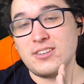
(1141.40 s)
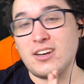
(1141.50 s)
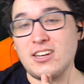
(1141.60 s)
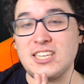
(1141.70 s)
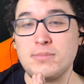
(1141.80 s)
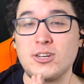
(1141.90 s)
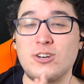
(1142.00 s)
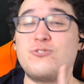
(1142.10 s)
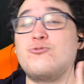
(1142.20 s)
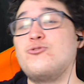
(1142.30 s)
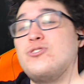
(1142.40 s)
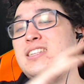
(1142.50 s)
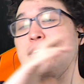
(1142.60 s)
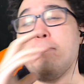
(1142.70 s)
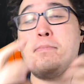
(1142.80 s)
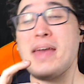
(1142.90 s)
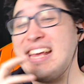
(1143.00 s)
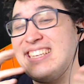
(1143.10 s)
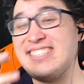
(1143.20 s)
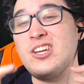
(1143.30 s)
concept are really
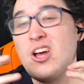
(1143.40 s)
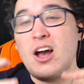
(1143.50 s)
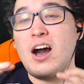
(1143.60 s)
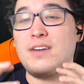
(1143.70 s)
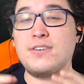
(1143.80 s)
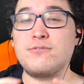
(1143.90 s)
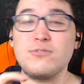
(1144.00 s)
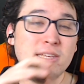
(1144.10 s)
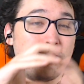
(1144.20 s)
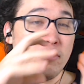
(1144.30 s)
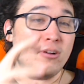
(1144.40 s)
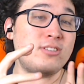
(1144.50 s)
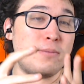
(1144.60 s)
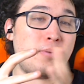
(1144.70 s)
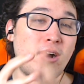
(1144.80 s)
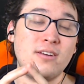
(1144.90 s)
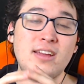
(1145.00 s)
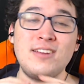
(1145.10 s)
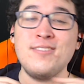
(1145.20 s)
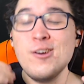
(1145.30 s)
based off of, really built upon,
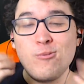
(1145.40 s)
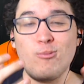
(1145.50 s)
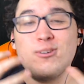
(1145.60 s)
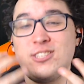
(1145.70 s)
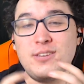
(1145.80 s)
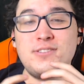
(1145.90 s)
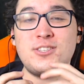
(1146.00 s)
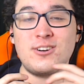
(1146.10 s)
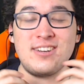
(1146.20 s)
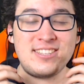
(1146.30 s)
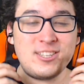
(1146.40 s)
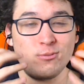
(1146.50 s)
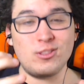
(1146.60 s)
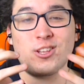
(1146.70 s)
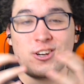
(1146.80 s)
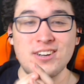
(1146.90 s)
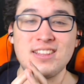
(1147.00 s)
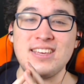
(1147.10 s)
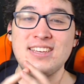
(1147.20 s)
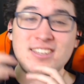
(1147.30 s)
and once you've started to
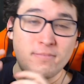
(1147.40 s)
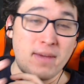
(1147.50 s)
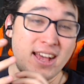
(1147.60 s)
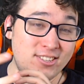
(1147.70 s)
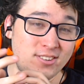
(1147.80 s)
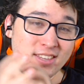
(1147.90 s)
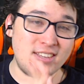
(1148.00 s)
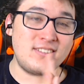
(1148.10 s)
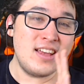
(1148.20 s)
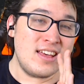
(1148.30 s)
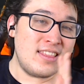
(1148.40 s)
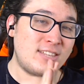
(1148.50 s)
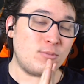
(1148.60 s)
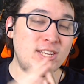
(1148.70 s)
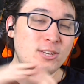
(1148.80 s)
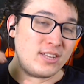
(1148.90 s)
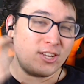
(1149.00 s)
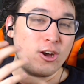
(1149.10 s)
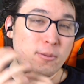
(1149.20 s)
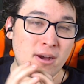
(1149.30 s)
learn these and master these, that's when you can
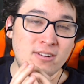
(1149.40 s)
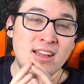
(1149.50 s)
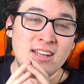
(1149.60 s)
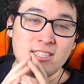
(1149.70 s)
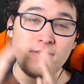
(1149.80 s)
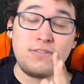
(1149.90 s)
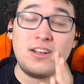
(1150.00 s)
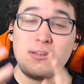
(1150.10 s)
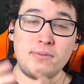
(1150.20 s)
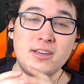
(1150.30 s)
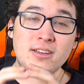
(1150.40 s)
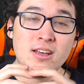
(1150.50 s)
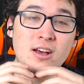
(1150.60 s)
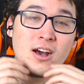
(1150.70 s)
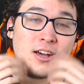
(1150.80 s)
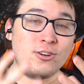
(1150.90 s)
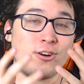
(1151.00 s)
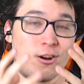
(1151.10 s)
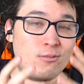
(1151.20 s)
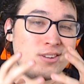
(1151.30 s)
go about developing
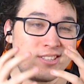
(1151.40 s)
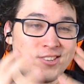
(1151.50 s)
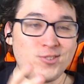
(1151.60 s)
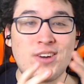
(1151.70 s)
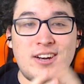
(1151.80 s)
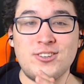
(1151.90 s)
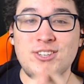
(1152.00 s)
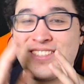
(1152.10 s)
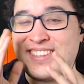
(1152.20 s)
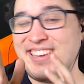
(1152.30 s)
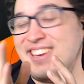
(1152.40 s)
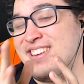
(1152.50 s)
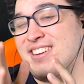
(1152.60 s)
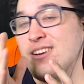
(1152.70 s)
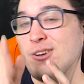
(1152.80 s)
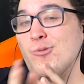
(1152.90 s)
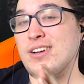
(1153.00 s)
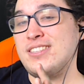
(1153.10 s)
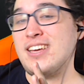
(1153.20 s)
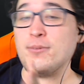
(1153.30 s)
your own strategies in
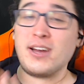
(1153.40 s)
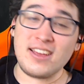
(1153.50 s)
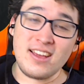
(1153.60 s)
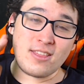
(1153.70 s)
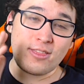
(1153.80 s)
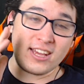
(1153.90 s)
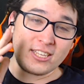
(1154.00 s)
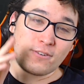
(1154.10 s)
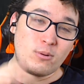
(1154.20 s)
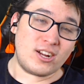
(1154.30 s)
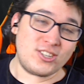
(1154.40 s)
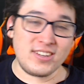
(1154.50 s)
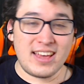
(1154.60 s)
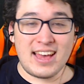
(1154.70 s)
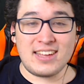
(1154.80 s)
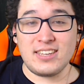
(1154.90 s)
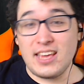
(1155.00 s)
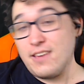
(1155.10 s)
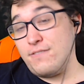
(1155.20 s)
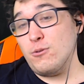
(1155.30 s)
Gwent. Anyway, thanks for watching, and
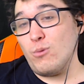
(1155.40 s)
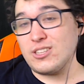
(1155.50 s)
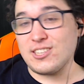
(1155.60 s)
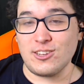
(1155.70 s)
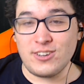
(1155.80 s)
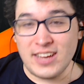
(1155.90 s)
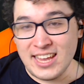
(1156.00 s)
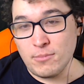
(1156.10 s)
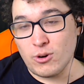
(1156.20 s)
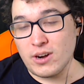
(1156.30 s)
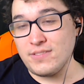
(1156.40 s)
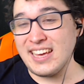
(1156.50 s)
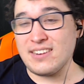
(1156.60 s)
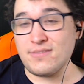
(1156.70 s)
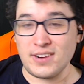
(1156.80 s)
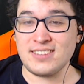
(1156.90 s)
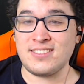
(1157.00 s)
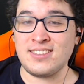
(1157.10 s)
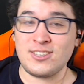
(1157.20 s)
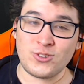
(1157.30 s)
if you want to learn any more of the
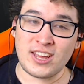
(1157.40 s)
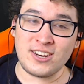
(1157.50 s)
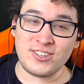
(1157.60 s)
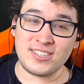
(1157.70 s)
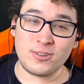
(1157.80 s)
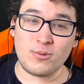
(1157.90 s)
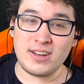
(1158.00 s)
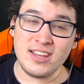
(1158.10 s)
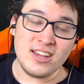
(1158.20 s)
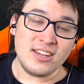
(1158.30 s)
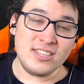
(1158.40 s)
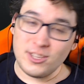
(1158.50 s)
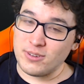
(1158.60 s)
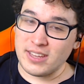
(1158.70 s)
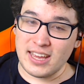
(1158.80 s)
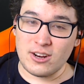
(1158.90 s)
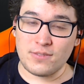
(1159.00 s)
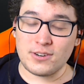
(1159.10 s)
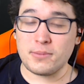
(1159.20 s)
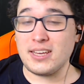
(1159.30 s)
advanced strategies in Gwent, you can head
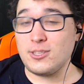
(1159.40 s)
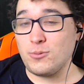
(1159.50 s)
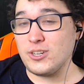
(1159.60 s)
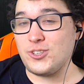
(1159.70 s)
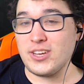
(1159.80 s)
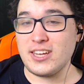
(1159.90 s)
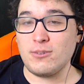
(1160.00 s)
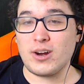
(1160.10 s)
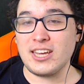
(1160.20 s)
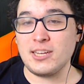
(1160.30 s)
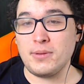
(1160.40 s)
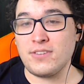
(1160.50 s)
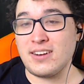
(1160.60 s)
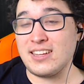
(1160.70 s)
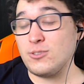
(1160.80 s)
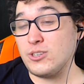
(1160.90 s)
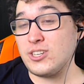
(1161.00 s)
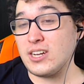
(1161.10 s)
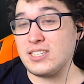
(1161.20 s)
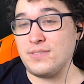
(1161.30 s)
over to my Twitch channel, where I can be found at
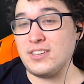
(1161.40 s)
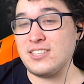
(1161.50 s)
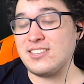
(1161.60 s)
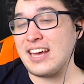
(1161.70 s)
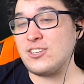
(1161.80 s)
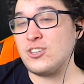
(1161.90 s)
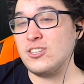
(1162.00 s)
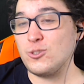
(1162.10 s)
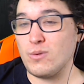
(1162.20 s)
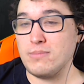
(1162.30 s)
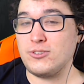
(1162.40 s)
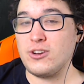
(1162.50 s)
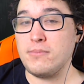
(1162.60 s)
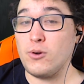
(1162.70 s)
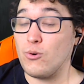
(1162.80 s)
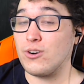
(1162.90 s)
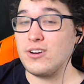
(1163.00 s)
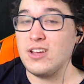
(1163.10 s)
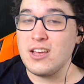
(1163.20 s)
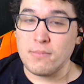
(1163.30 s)
twitch.tv/swimstream, or
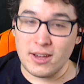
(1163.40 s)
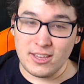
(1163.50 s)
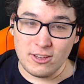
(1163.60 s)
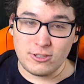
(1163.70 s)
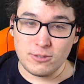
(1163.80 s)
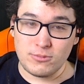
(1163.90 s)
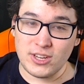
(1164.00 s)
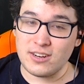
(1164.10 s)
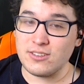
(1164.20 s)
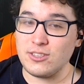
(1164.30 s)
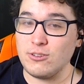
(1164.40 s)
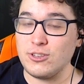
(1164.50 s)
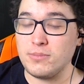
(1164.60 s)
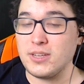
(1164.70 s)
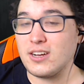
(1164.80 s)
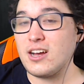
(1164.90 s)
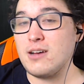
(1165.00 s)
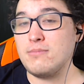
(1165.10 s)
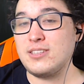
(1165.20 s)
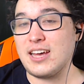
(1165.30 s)
my YouTube channel,
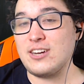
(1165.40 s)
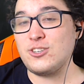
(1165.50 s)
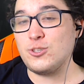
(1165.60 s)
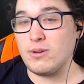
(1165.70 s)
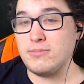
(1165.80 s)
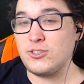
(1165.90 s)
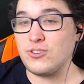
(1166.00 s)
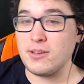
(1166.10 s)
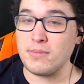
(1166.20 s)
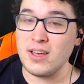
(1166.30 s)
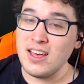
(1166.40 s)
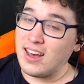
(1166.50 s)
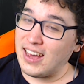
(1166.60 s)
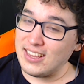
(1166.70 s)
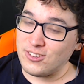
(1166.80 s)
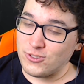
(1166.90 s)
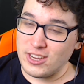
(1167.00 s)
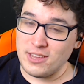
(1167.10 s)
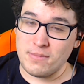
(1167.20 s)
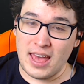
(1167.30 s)
youtube.com/swimstream. I
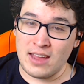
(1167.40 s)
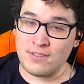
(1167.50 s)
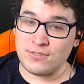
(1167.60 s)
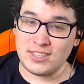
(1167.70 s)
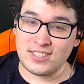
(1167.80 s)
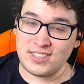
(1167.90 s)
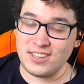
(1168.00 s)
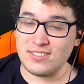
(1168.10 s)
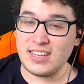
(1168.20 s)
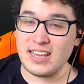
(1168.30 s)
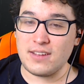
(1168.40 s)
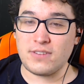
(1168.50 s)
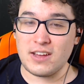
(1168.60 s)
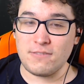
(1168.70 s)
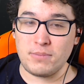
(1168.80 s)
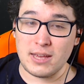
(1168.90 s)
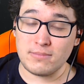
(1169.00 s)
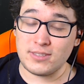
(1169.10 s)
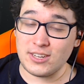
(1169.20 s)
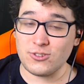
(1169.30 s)
stream every single day at 5
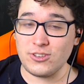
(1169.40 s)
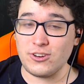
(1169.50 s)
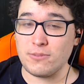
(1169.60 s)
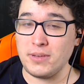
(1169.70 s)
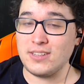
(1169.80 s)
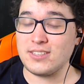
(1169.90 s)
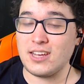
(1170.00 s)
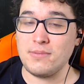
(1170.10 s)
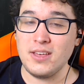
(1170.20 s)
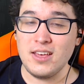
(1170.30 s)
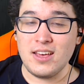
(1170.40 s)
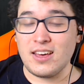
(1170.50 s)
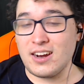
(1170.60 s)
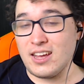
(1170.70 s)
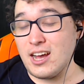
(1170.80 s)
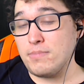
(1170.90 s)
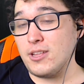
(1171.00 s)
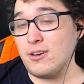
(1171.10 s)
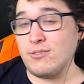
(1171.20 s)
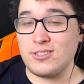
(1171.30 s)
p.m. Central European Time, and I
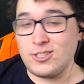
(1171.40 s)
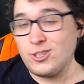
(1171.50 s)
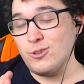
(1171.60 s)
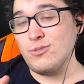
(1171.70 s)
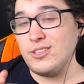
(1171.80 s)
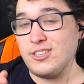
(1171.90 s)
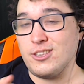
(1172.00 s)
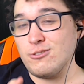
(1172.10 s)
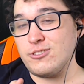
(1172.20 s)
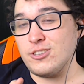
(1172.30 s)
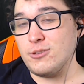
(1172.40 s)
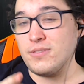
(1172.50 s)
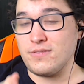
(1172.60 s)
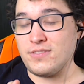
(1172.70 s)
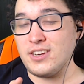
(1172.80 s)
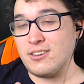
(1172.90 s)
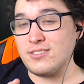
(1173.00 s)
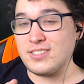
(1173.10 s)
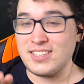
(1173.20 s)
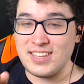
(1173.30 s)
upload 2 YouTube
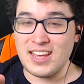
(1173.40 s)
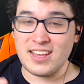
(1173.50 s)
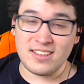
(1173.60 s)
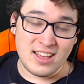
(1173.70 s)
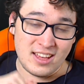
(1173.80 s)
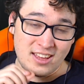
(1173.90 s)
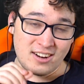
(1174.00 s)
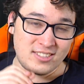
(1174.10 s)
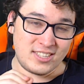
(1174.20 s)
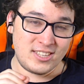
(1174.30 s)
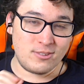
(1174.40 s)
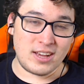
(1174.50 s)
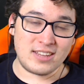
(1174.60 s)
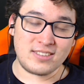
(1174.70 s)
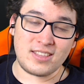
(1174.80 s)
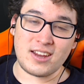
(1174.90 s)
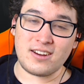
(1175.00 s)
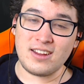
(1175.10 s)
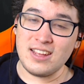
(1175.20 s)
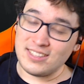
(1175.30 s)
videos a day. And I'll see you guys
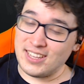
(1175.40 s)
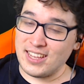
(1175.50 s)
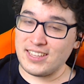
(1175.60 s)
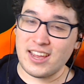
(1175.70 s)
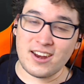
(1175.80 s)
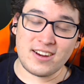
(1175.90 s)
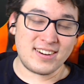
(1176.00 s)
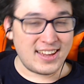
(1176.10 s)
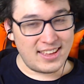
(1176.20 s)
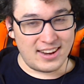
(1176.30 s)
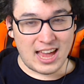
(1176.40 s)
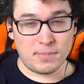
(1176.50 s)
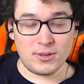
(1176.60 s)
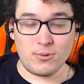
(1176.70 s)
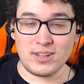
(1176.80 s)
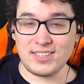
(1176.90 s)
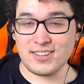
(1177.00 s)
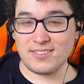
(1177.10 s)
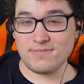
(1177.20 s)
there. Take care, and happy Gwenting.